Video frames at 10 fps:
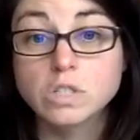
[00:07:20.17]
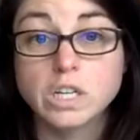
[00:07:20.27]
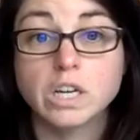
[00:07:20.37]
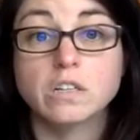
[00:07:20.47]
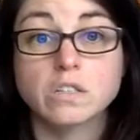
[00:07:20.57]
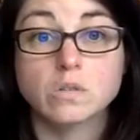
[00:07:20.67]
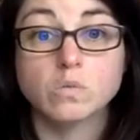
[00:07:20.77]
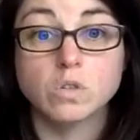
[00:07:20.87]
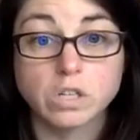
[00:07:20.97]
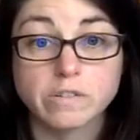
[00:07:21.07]
change your
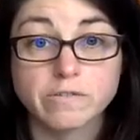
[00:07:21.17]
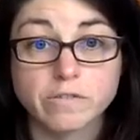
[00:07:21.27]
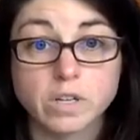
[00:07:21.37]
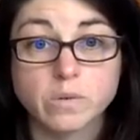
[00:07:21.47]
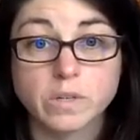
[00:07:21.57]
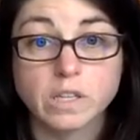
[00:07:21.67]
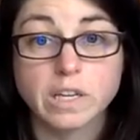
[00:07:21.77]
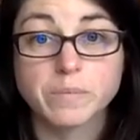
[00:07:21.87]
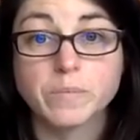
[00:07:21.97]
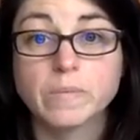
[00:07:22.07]
water frequently.